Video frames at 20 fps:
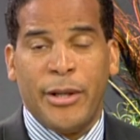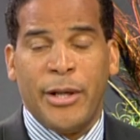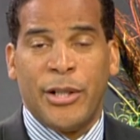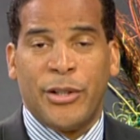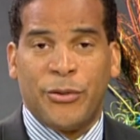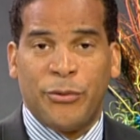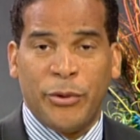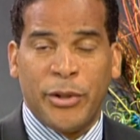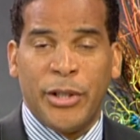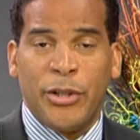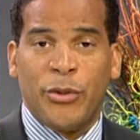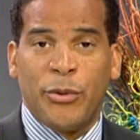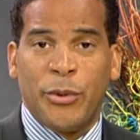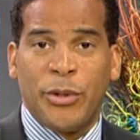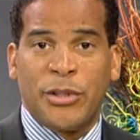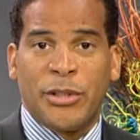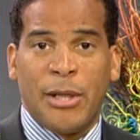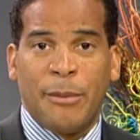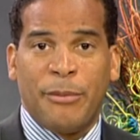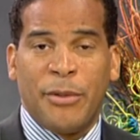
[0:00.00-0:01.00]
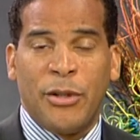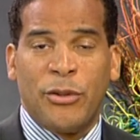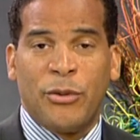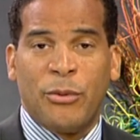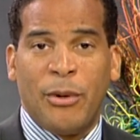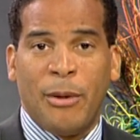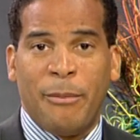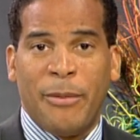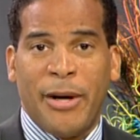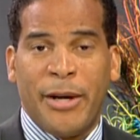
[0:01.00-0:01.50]
It's really doing something
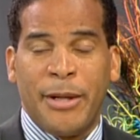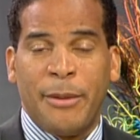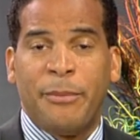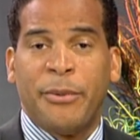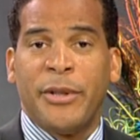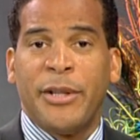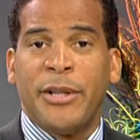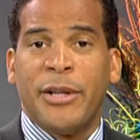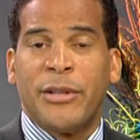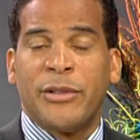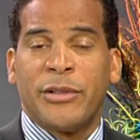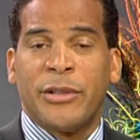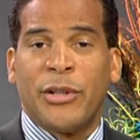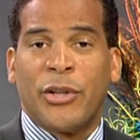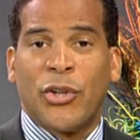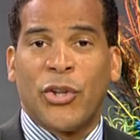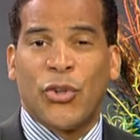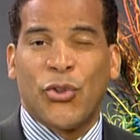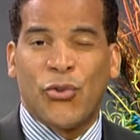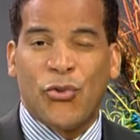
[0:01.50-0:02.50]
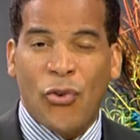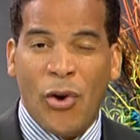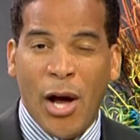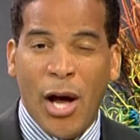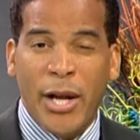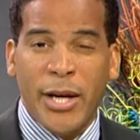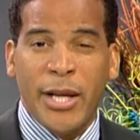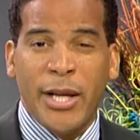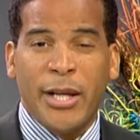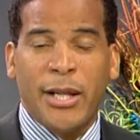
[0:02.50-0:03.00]
to our body, putting us in a
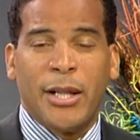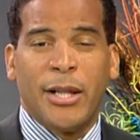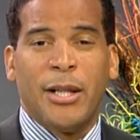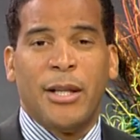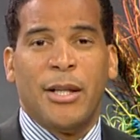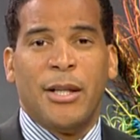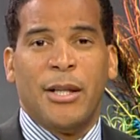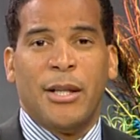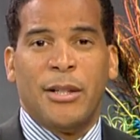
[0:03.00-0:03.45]
chronic